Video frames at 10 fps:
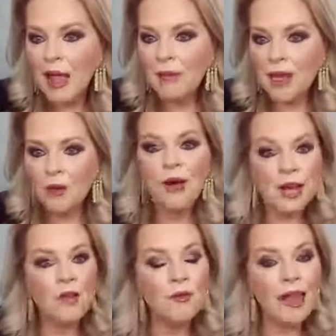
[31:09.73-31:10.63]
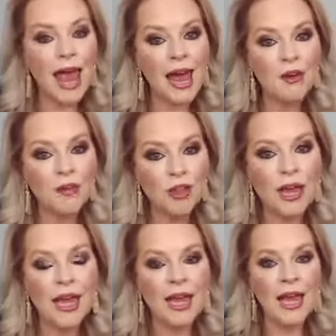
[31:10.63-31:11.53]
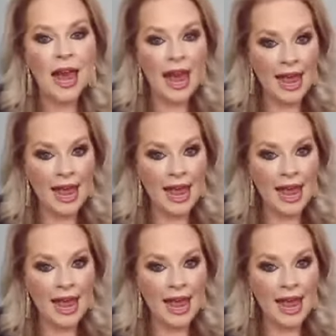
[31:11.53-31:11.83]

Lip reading: But you can use energy